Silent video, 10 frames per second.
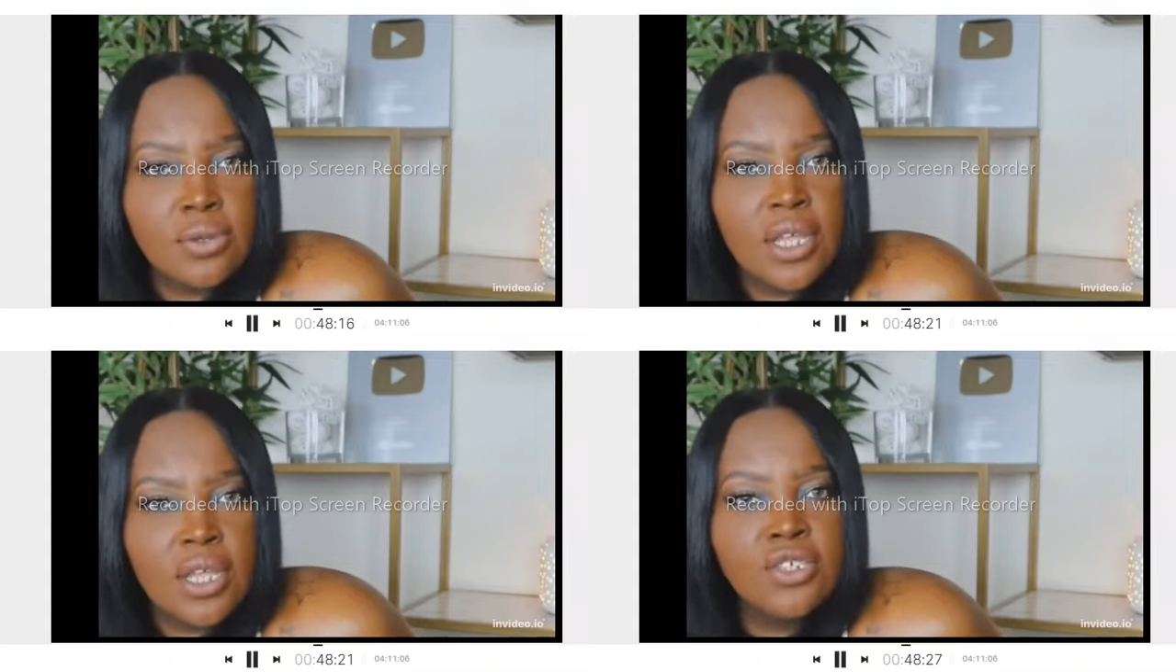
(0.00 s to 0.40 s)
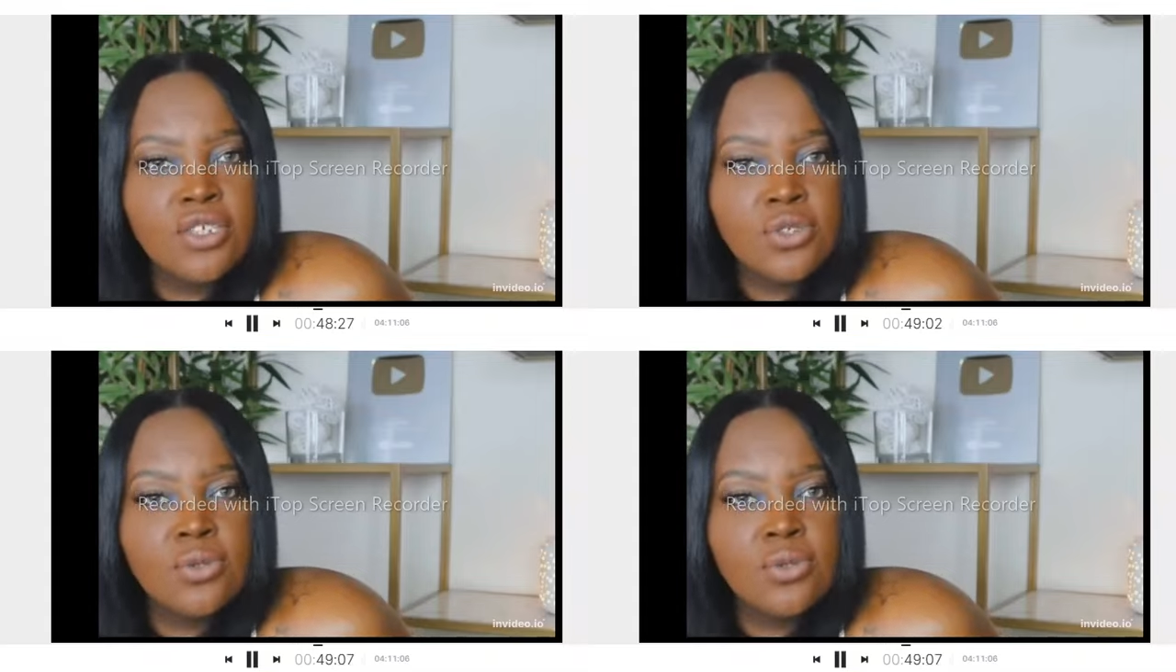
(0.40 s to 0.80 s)
I
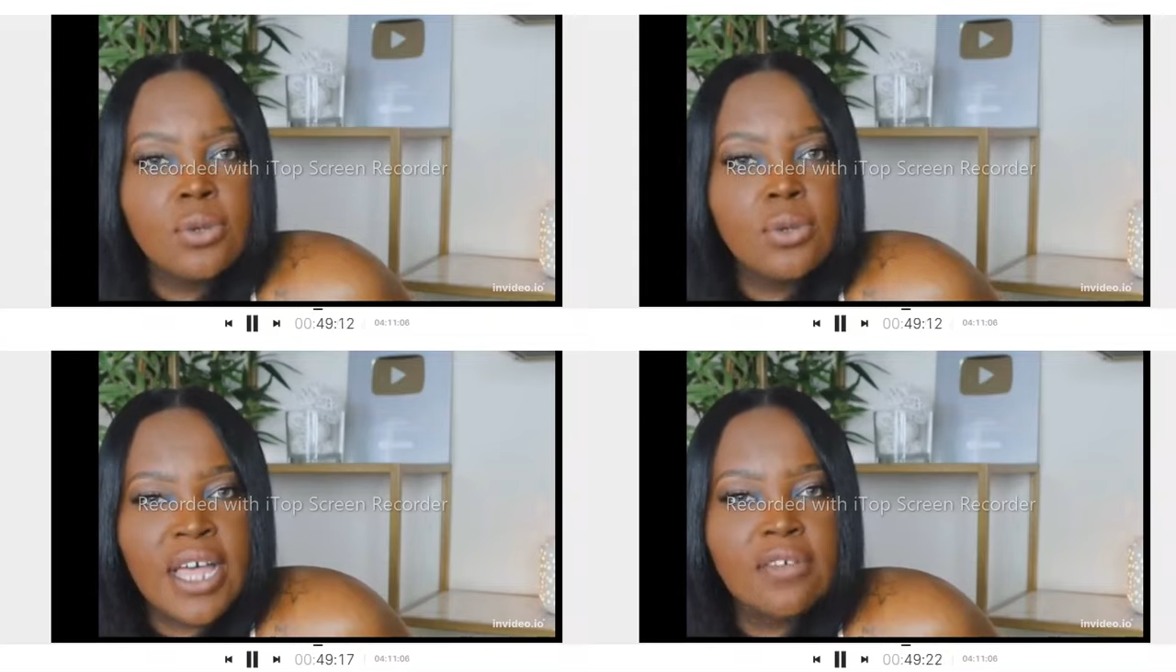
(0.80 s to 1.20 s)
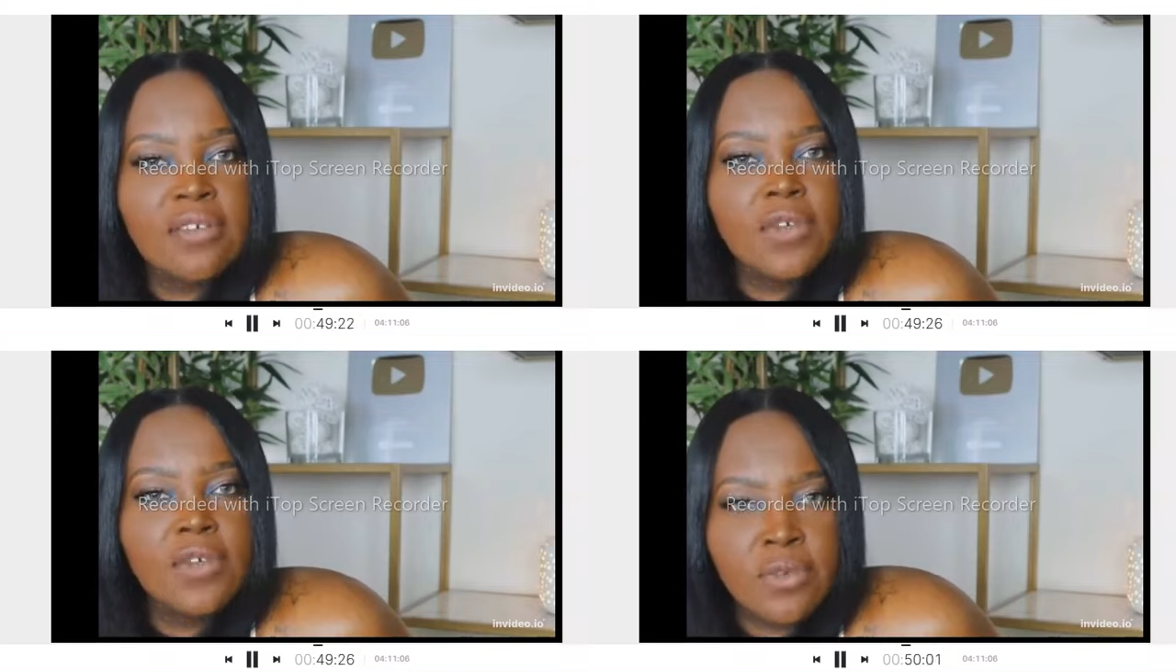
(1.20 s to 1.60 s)
do have
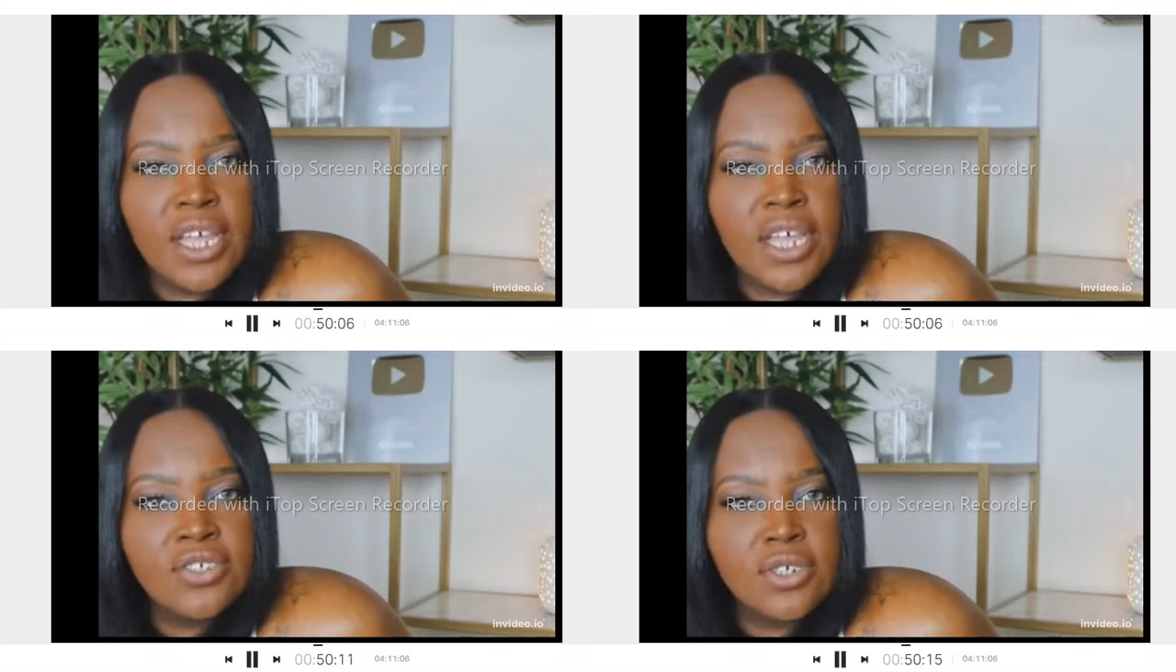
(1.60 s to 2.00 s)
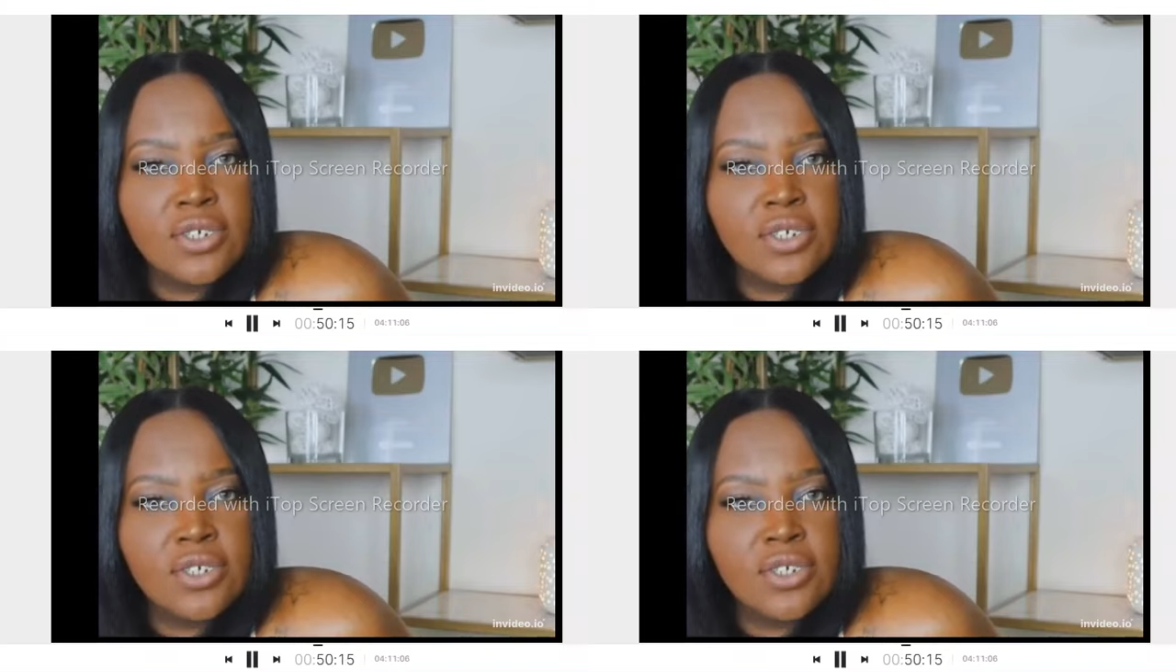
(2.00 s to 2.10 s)
a relaxer.